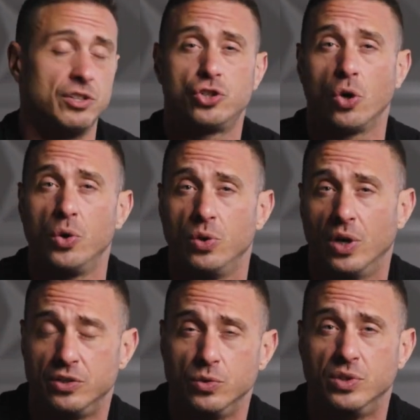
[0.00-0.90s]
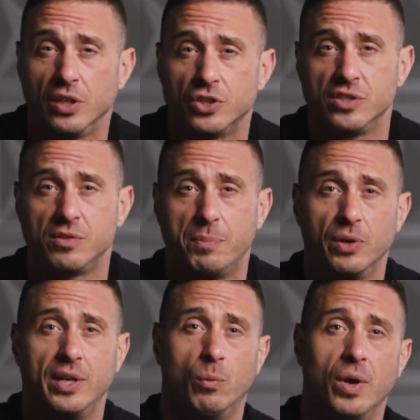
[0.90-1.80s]
show you a due diligence
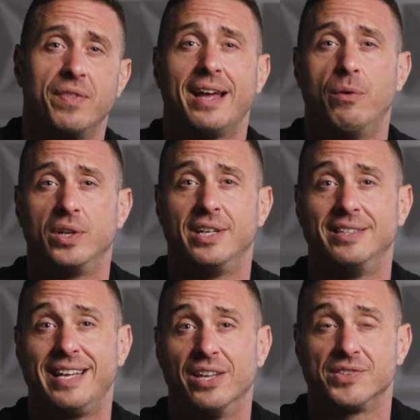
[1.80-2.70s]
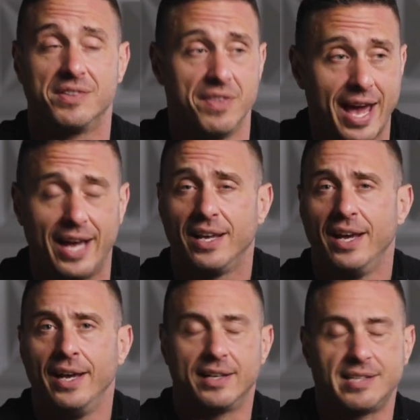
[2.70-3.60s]
period and what entails in that,
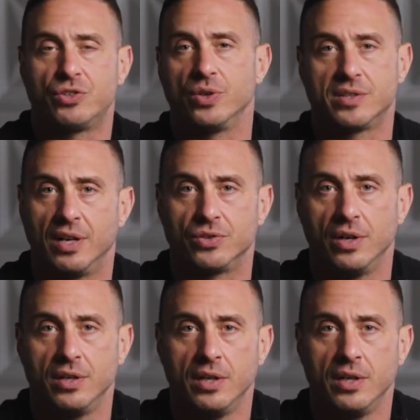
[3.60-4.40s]
et cetera, et cetera?